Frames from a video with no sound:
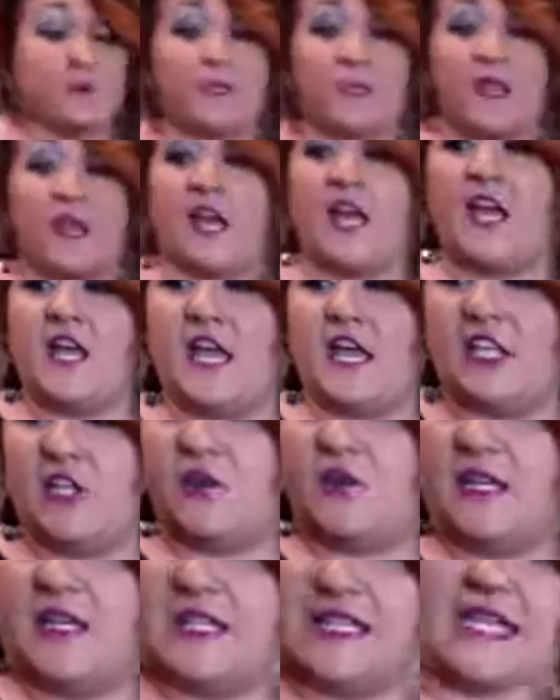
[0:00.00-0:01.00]
and you
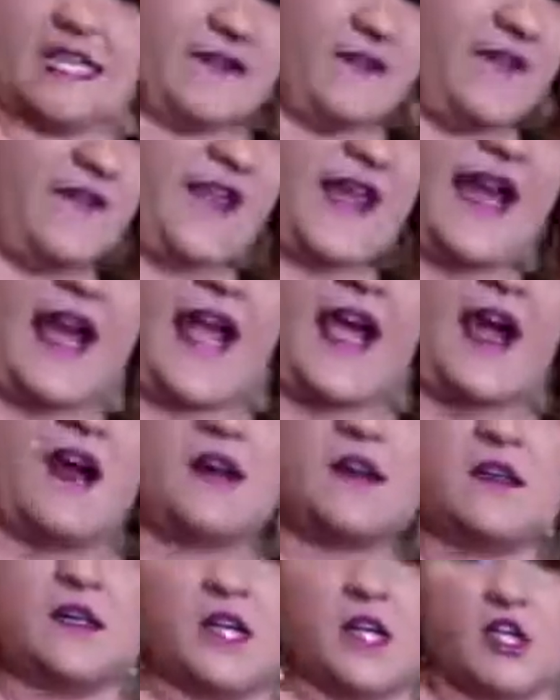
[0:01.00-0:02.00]
need to even that out,
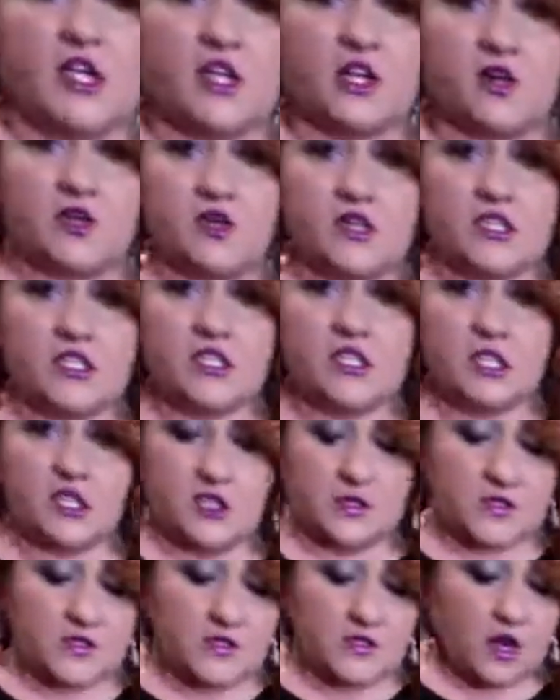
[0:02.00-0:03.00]
you're going to
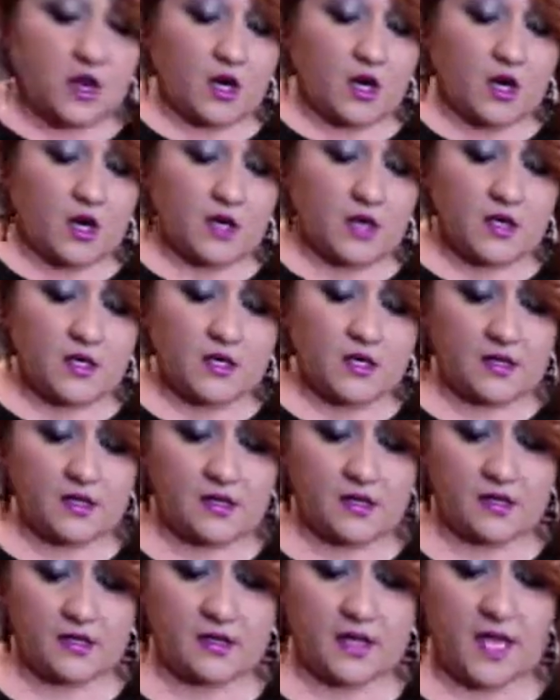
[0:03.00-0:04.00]
use our
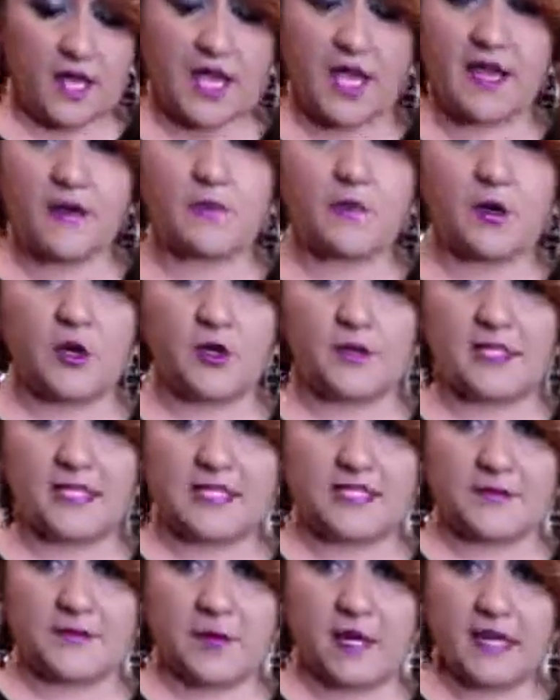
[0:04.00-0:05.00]
protein
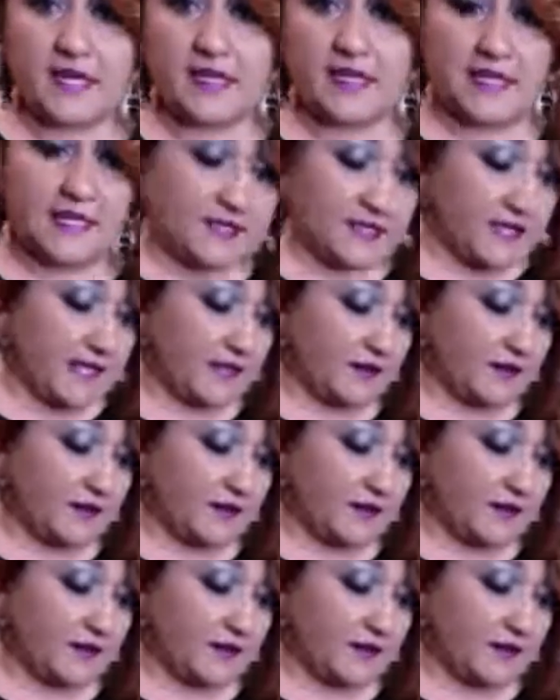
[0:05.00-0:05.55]
spray in the care